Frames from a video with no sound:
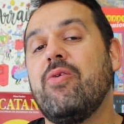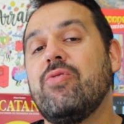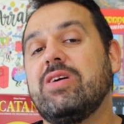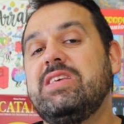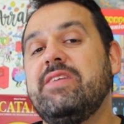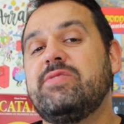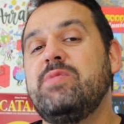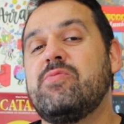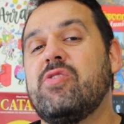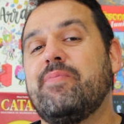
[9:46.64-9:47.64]
What gives
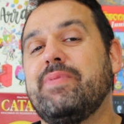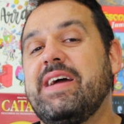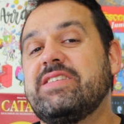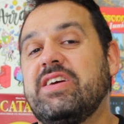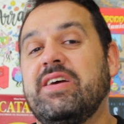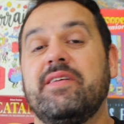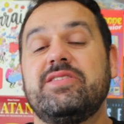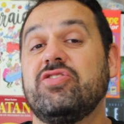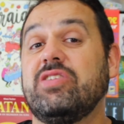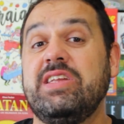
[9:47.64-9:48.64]
me more pleasure?
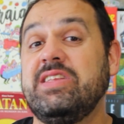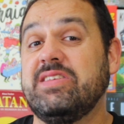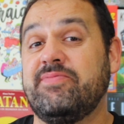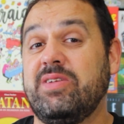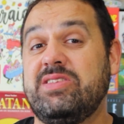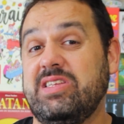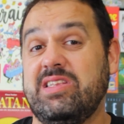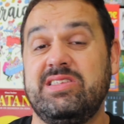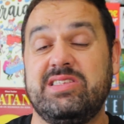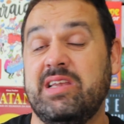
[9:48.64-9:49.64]
Tolkien is
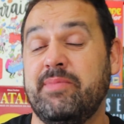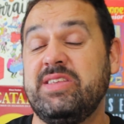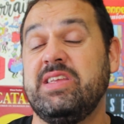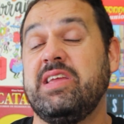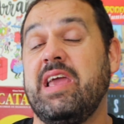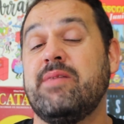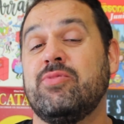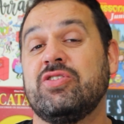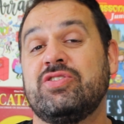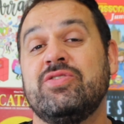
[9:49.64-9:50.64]
an amazing game
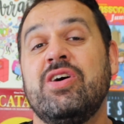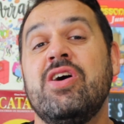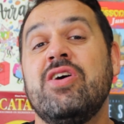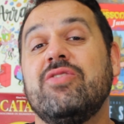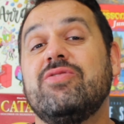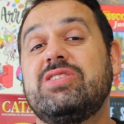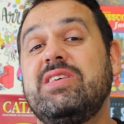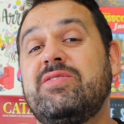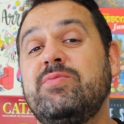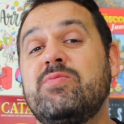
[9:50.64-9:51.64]
also. What
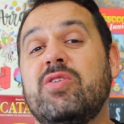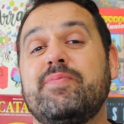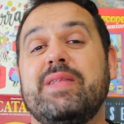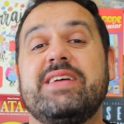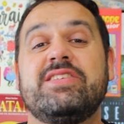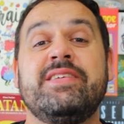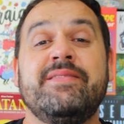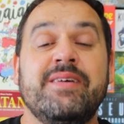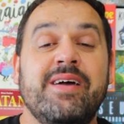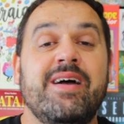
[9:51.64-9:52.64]
gives me more pleasure?